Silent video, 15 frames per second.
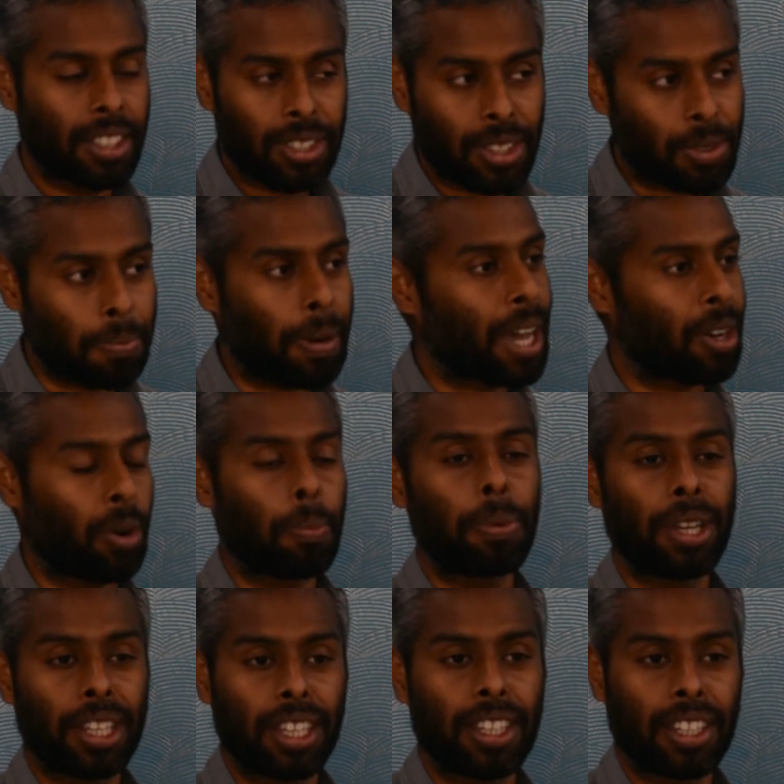This is my
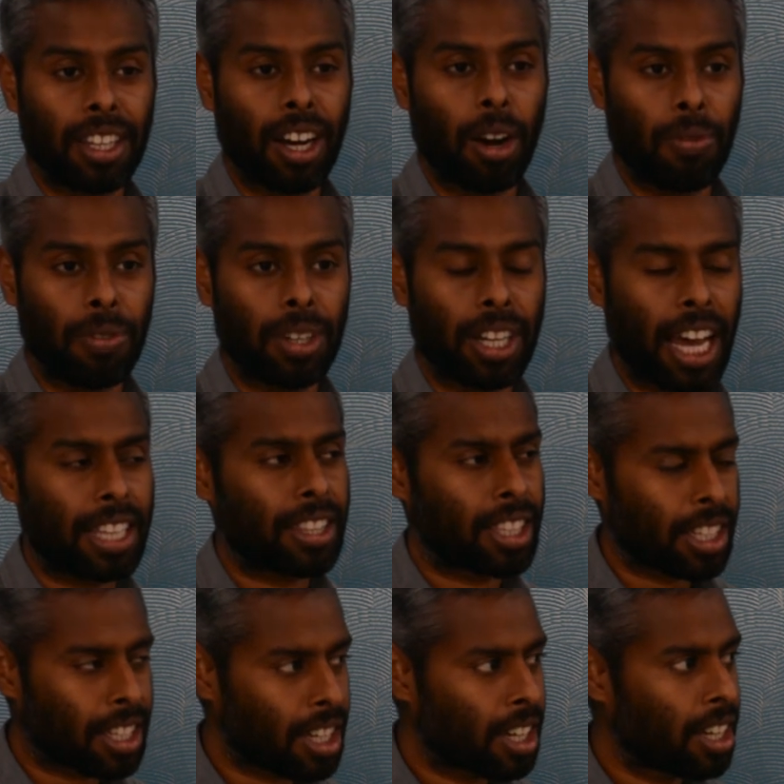opinion of it. I
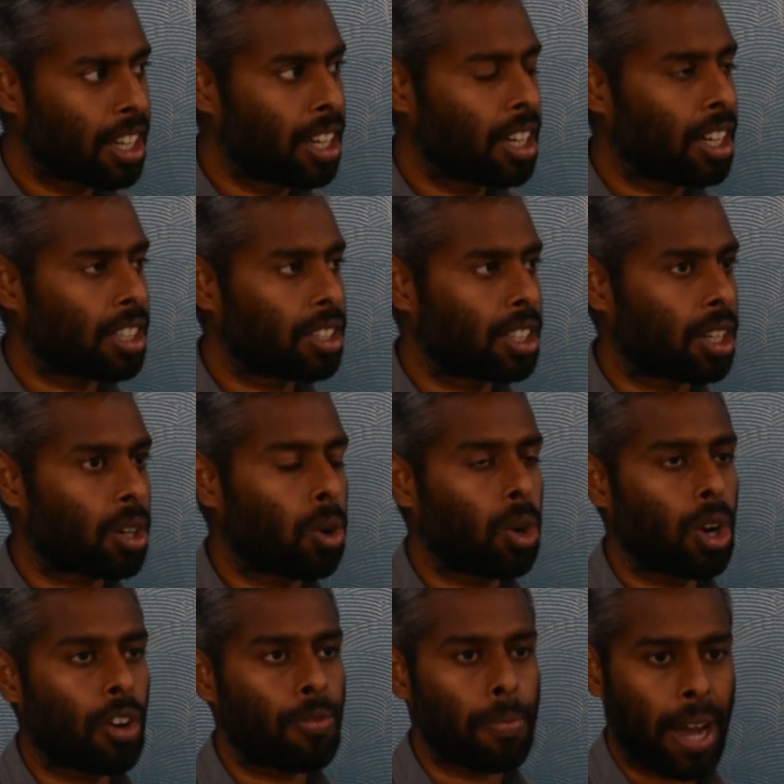think the
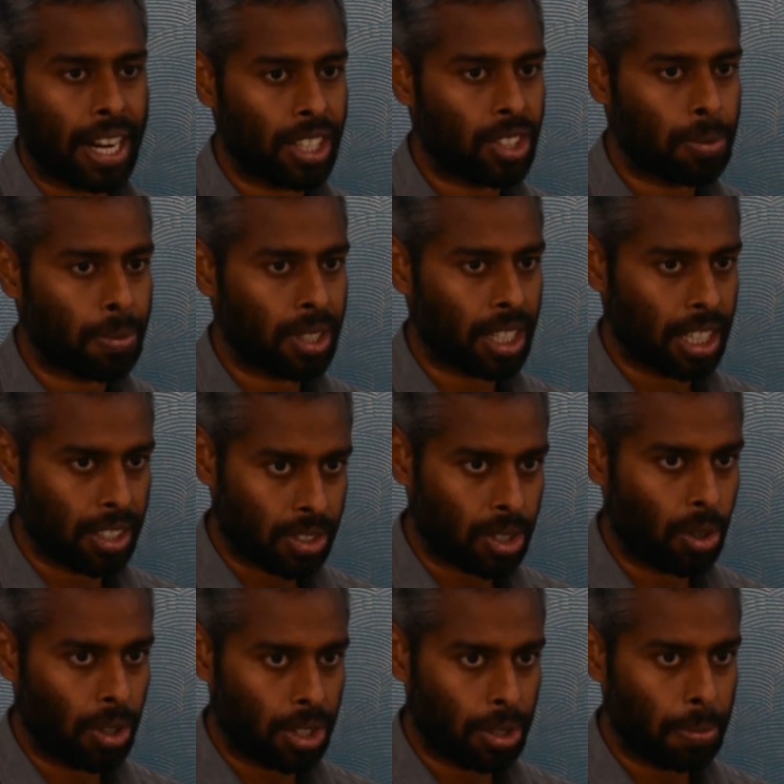role of management
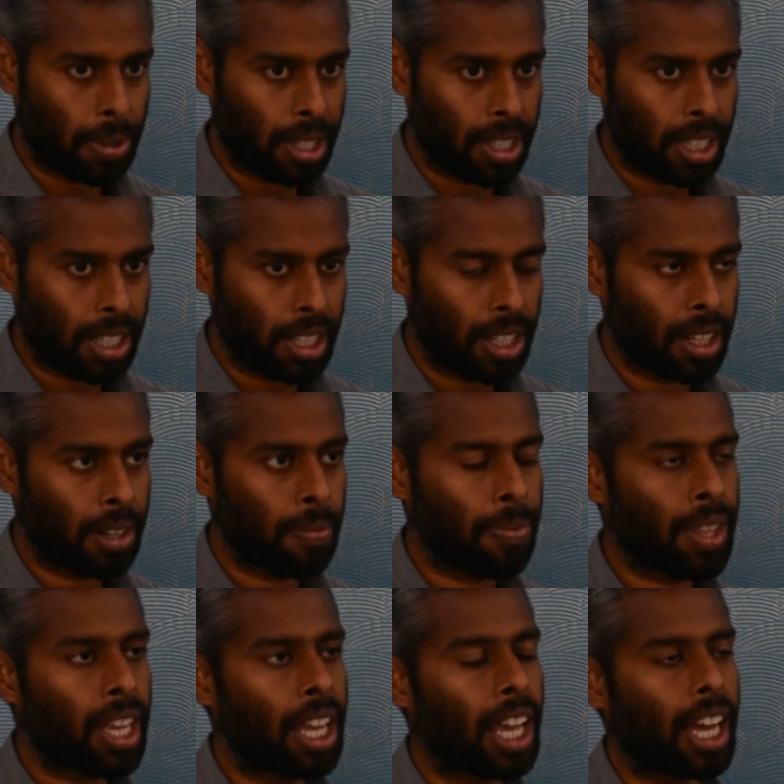is going to be there,
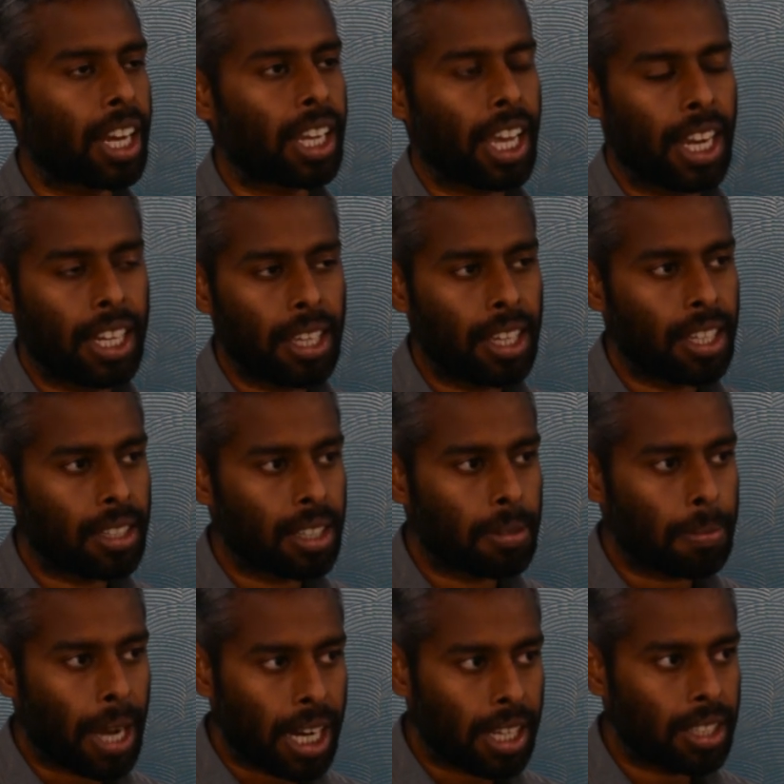and any
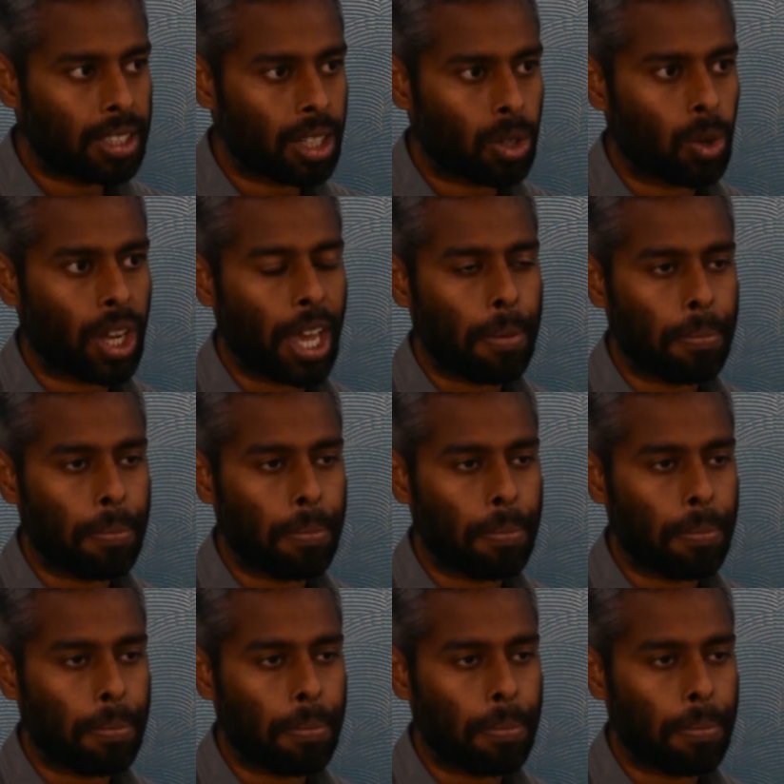manager who